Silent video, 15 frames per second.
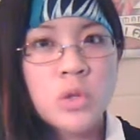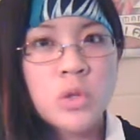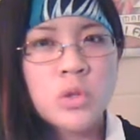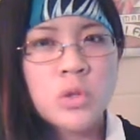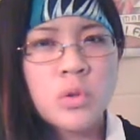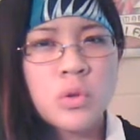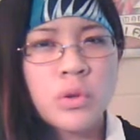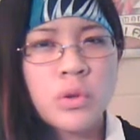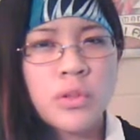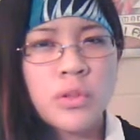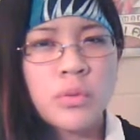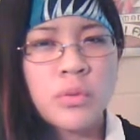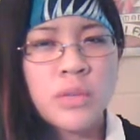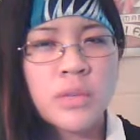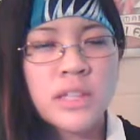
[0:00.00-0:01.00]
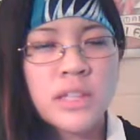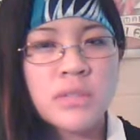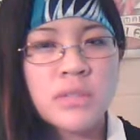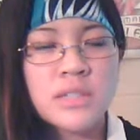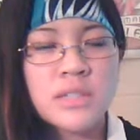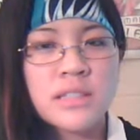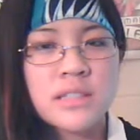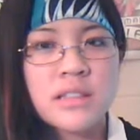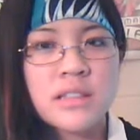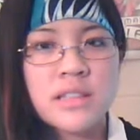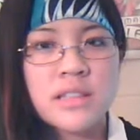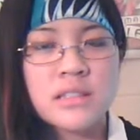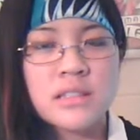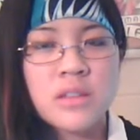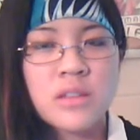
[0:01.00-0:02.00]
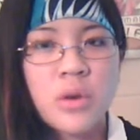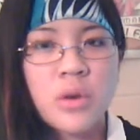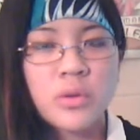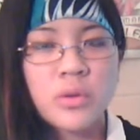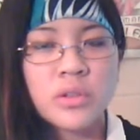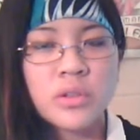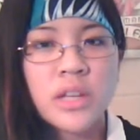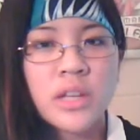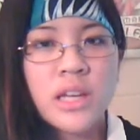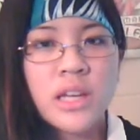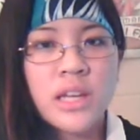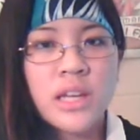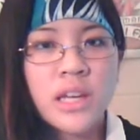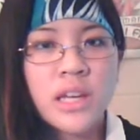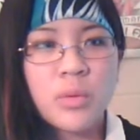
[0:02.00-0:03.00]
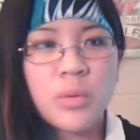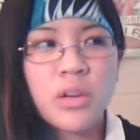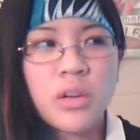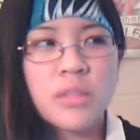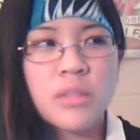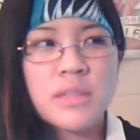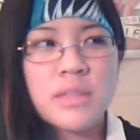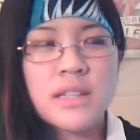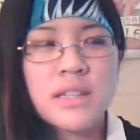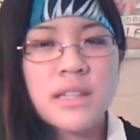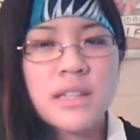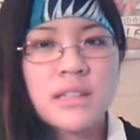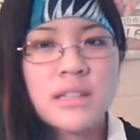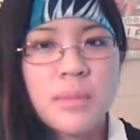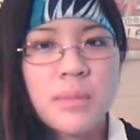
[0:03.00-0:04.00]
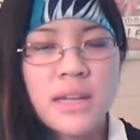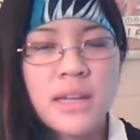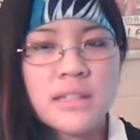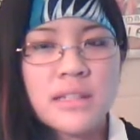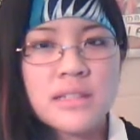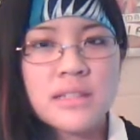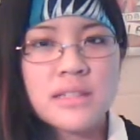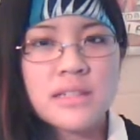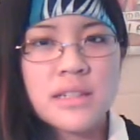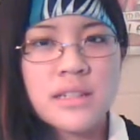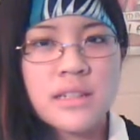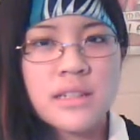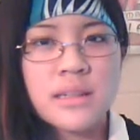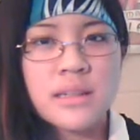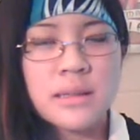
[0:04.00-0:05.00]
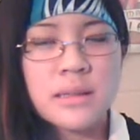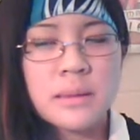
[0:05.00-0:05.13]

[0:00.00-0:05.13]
2 or 3 linguistics classes total, and one of them is an independent study.